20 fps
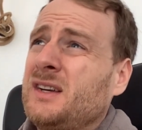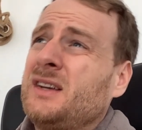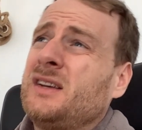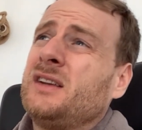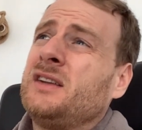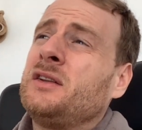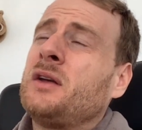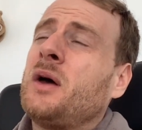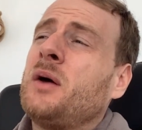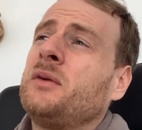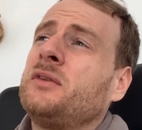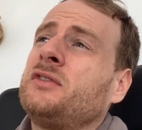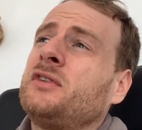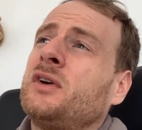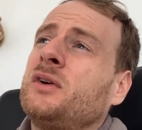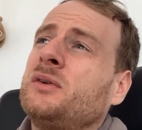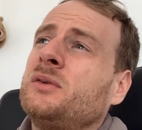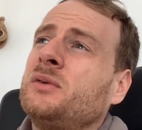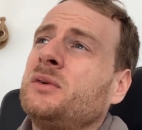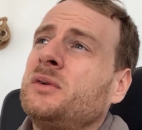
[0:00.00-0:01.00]
And
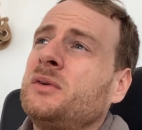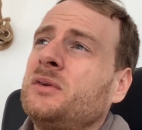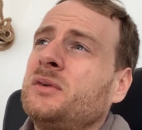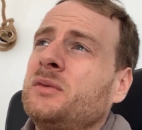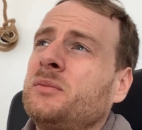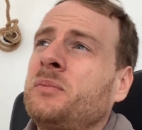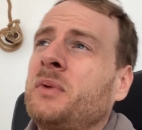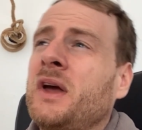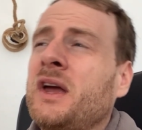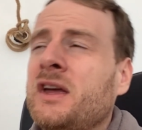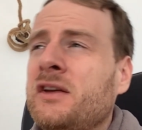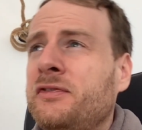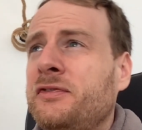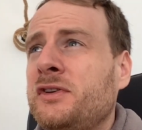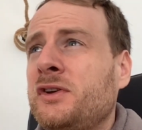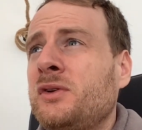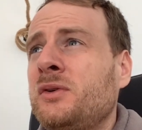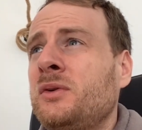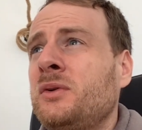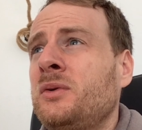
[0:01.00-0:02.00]
but if
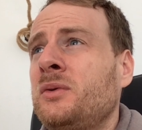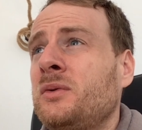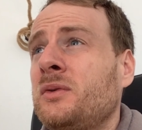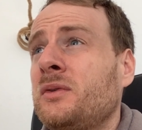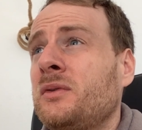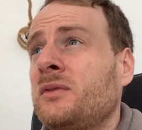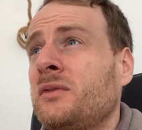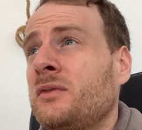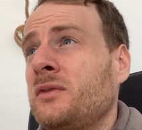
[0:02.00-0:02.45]
you